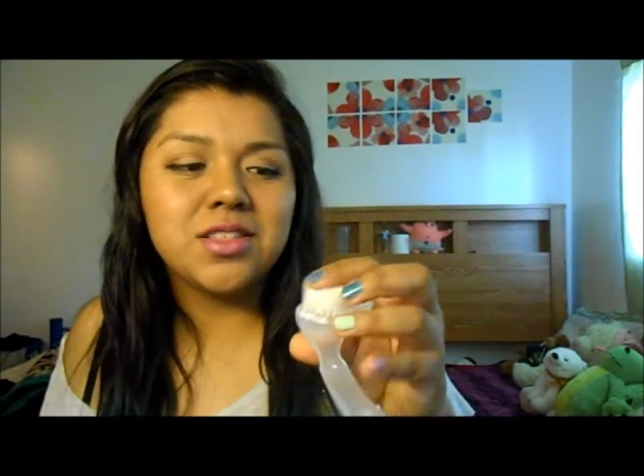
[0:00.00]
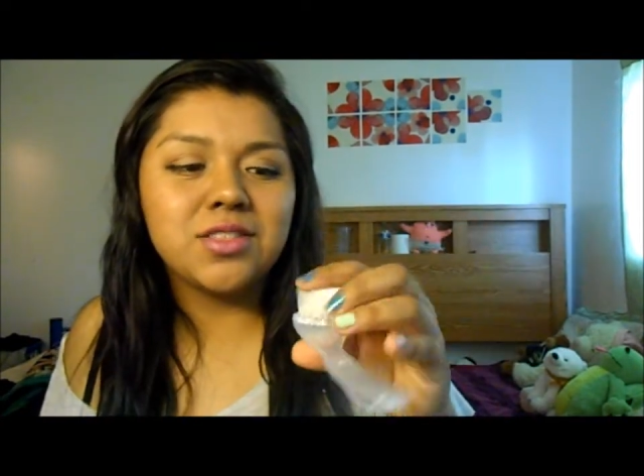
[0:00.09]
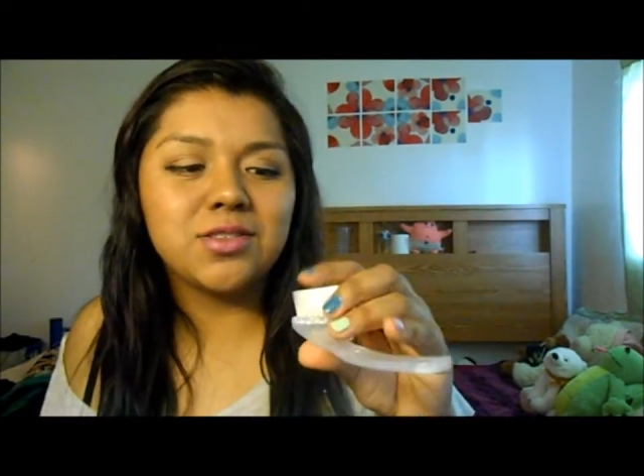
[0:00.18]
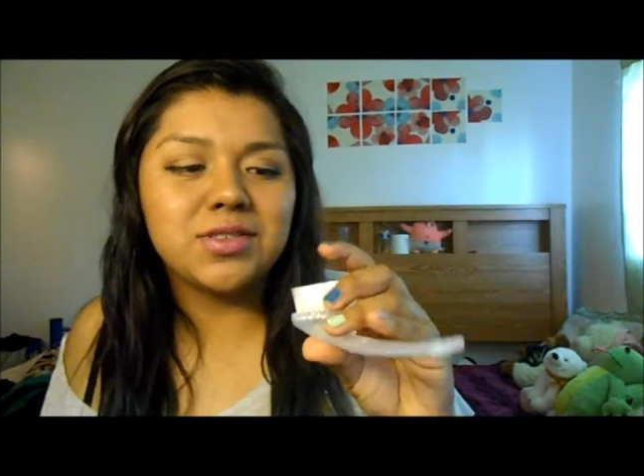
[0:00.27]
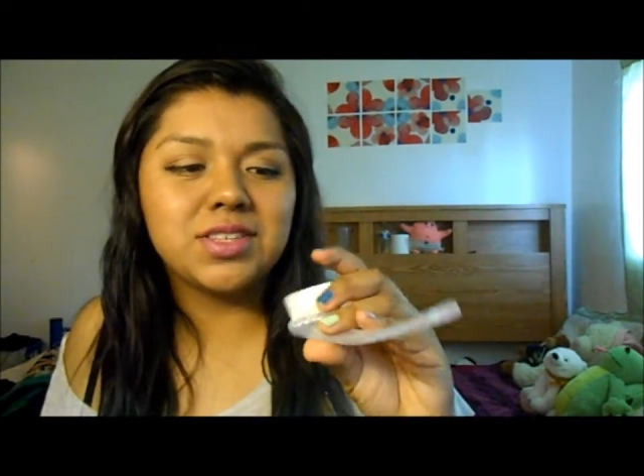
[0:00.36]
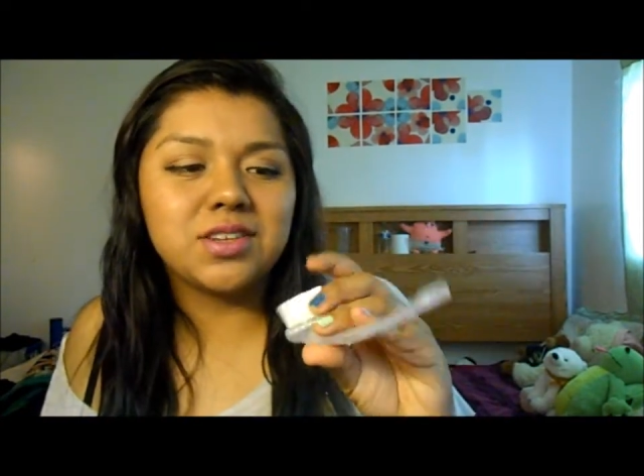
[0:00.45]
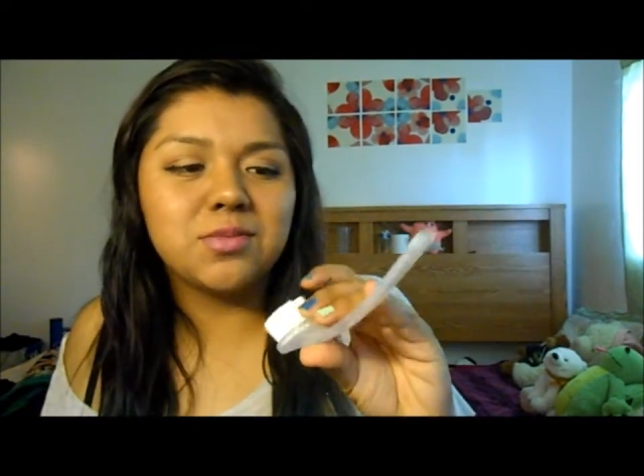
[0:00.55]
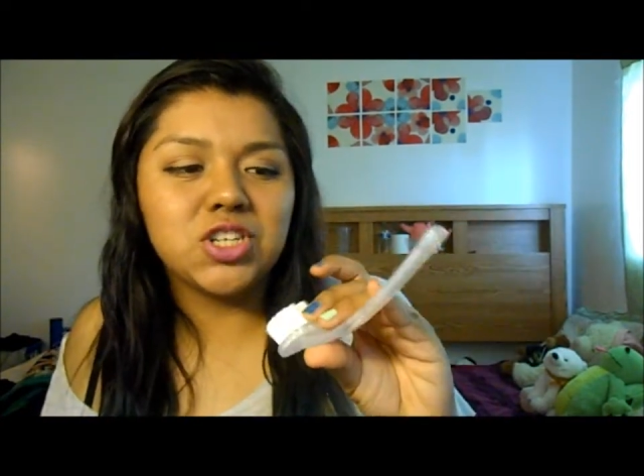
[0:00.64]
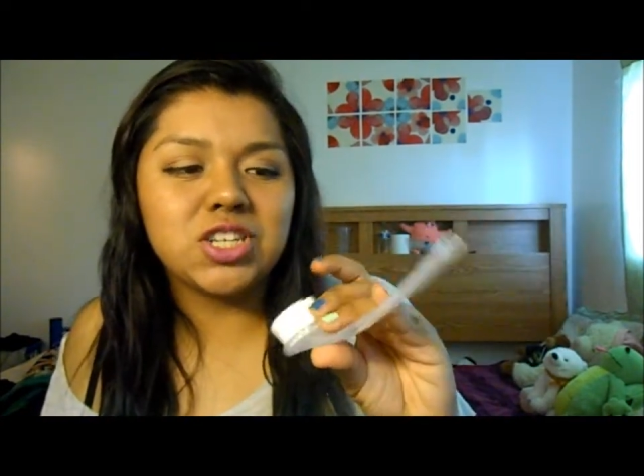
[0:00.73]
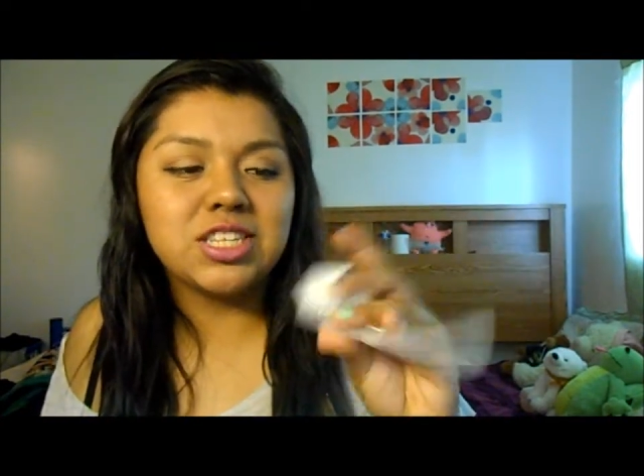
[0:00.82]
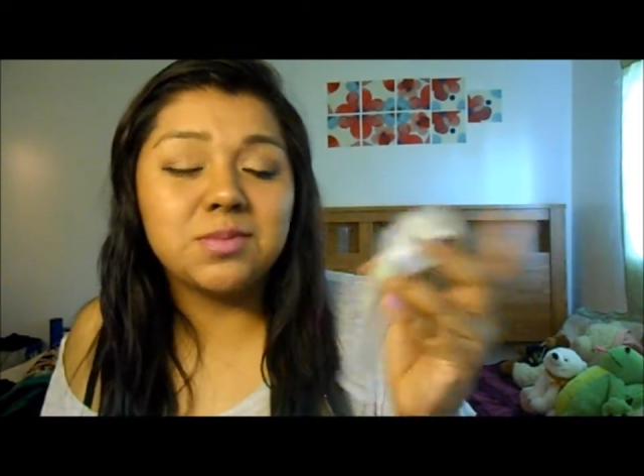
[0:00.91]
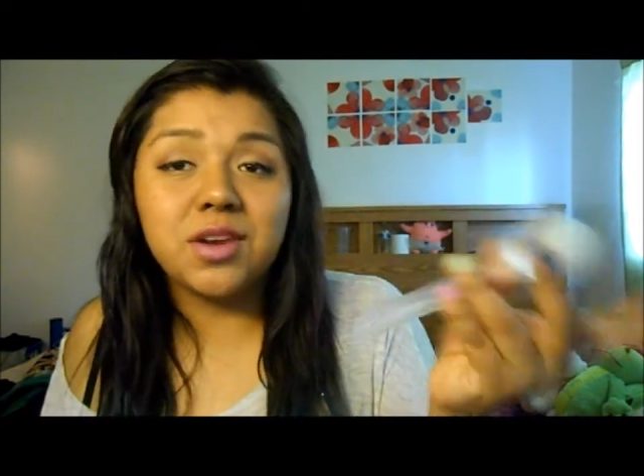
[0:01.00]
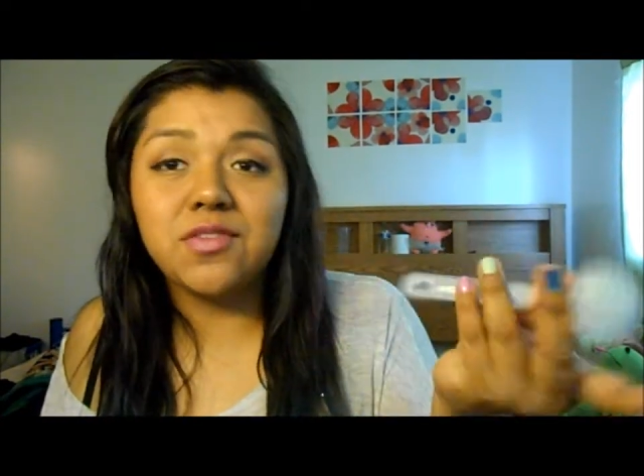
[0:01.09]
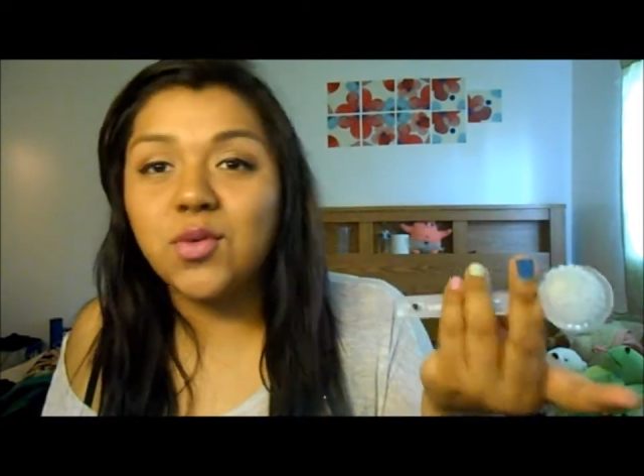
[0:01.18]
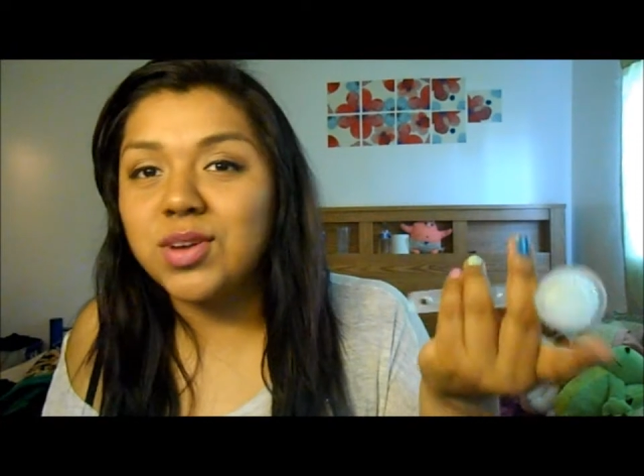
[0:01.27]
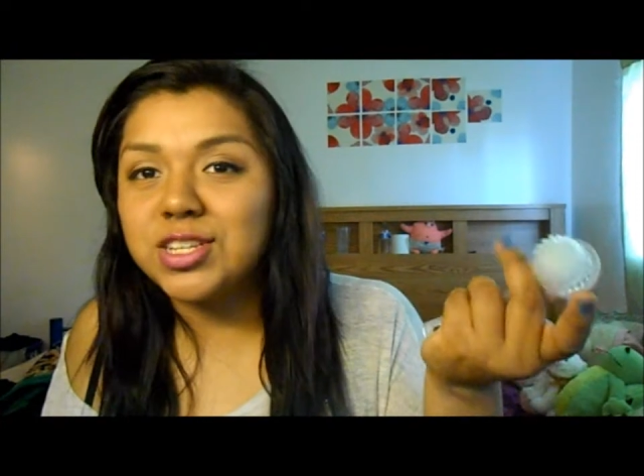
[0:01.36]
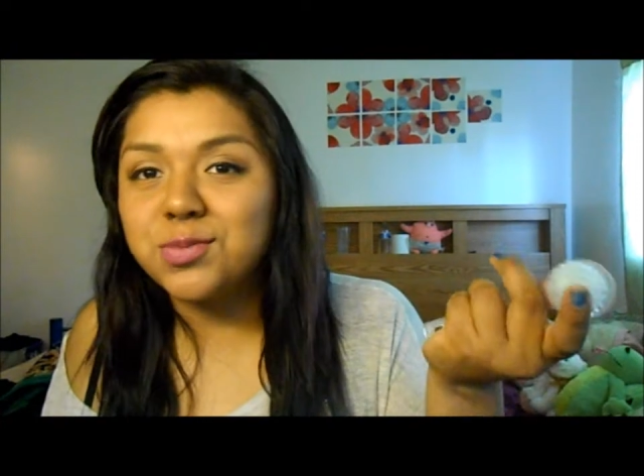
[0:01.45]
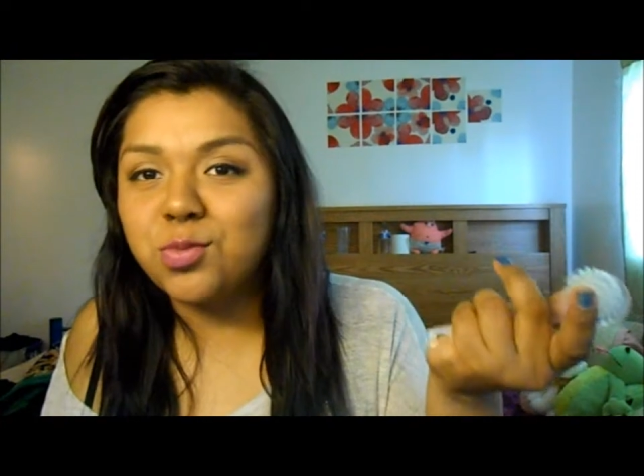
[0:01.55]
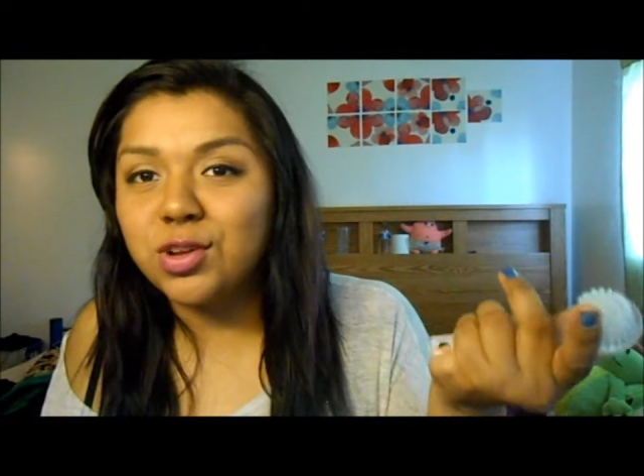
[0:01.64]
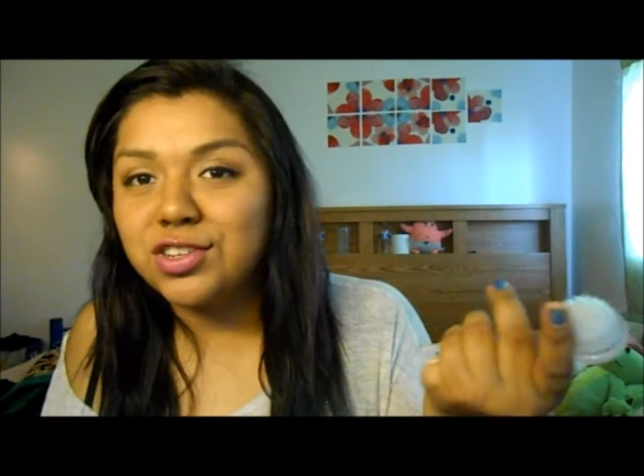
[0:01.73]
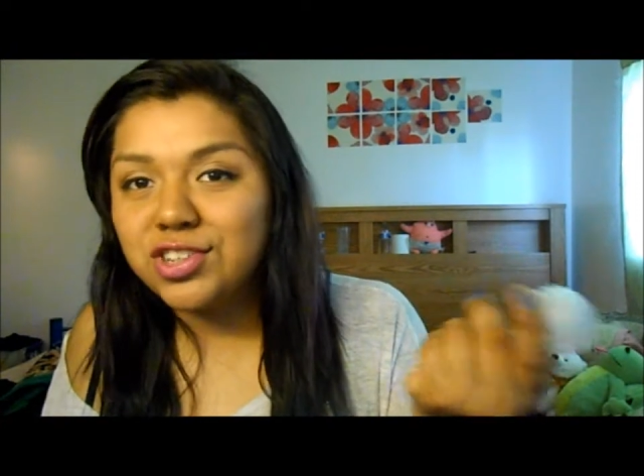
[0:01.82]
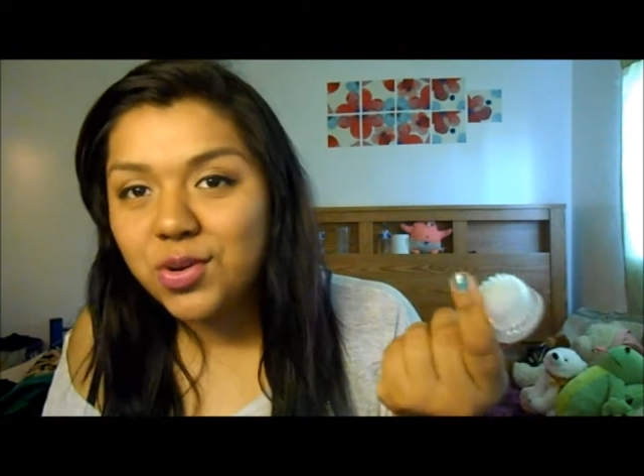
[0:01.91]
those little machines. But if you want to
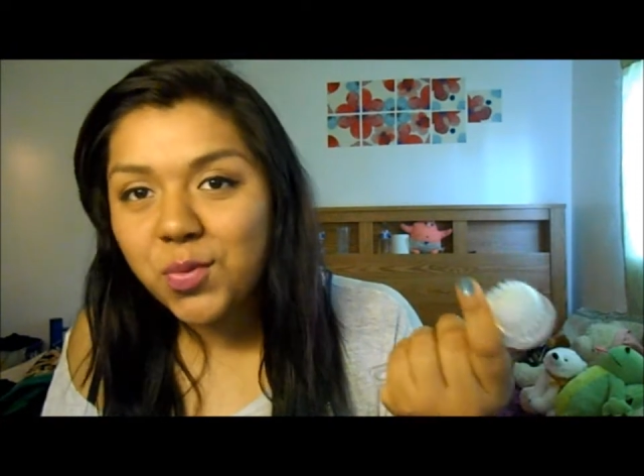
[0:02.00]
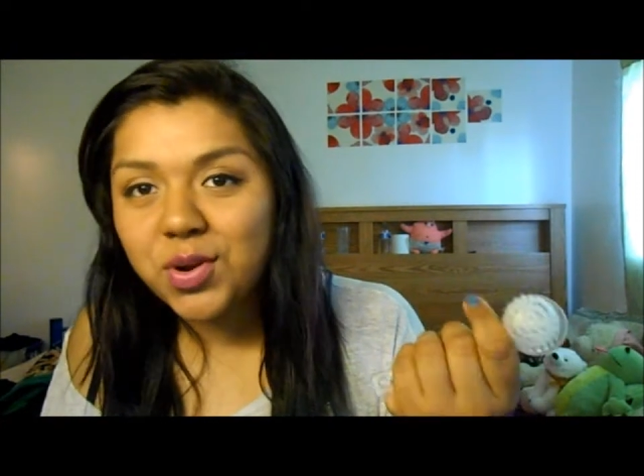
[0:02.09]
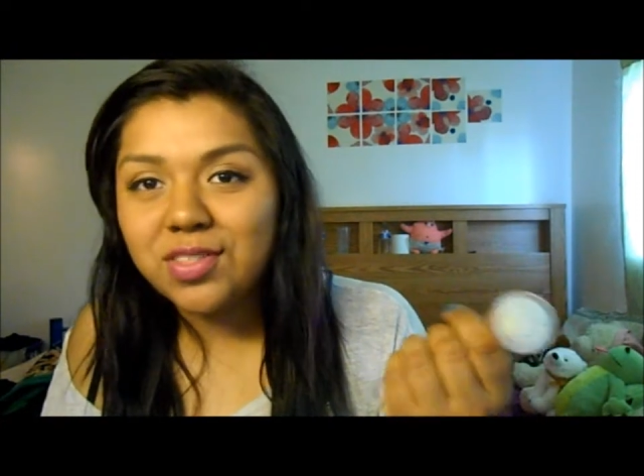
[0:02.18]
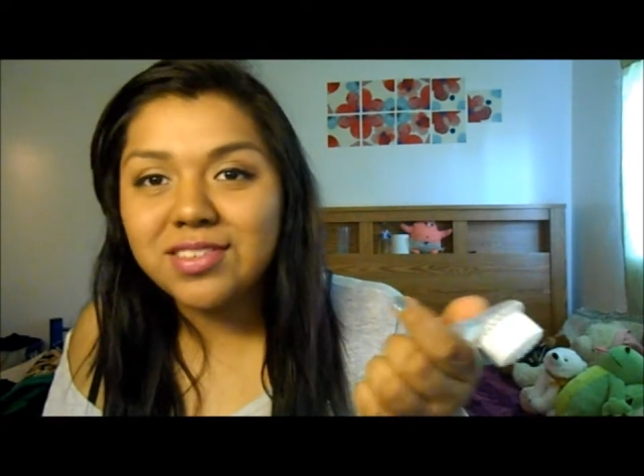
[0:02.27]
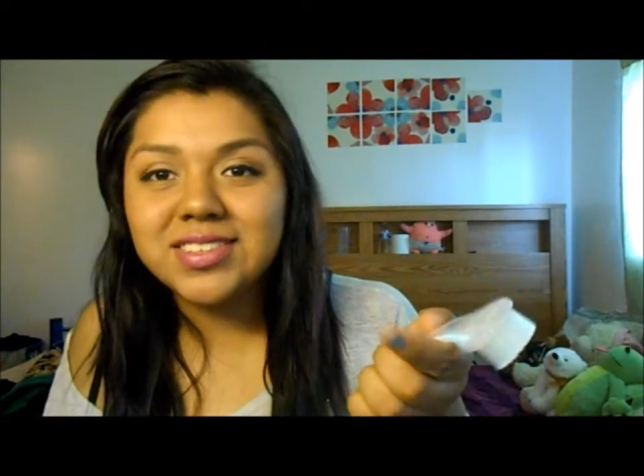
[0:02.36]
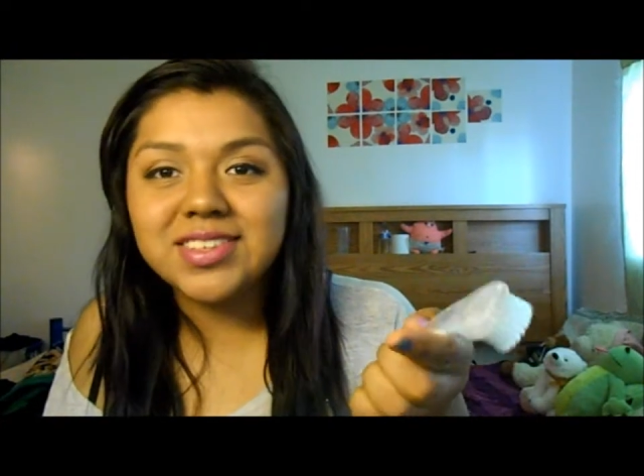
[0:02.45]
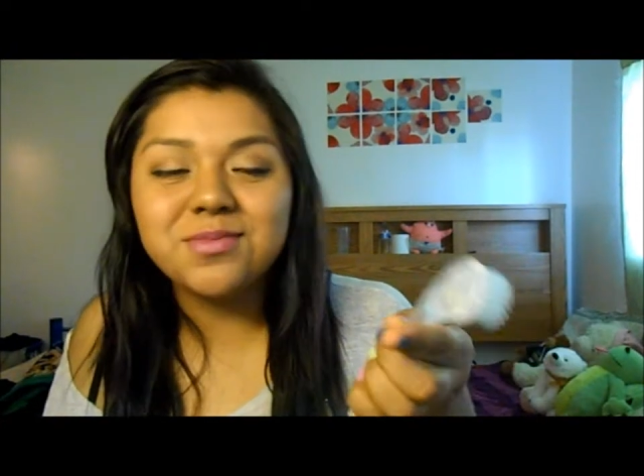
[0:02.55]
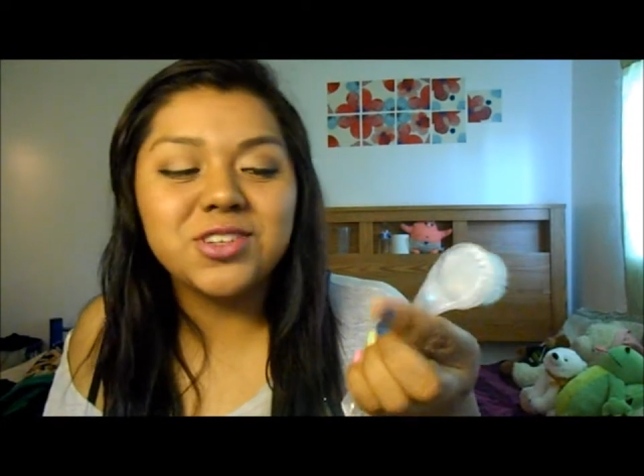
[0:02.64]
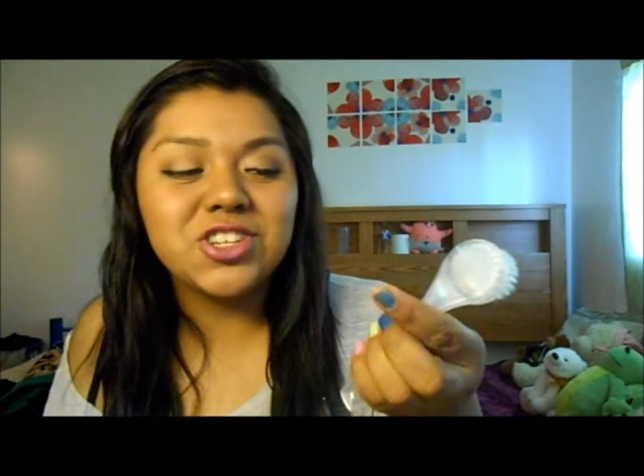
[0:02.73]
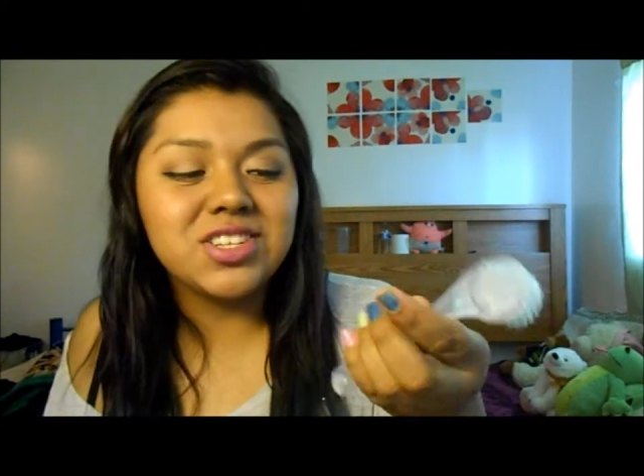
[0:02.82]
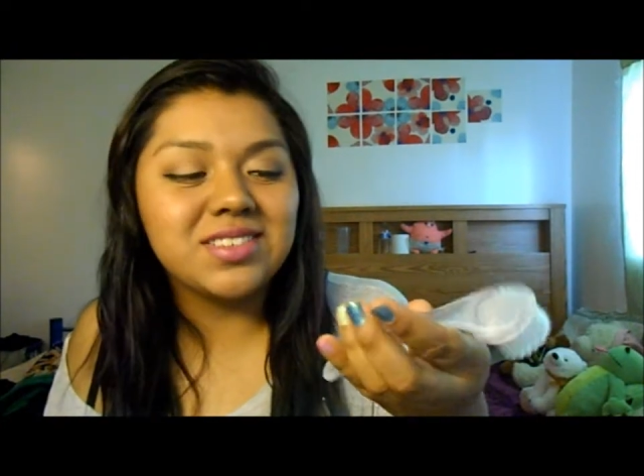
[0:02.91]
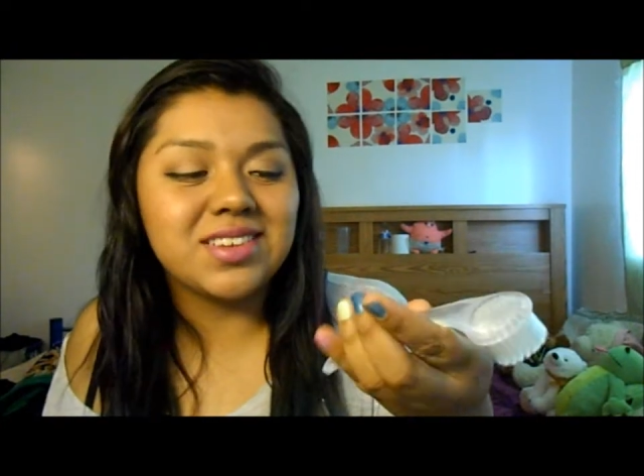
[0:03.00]
splurge on one of those little machines,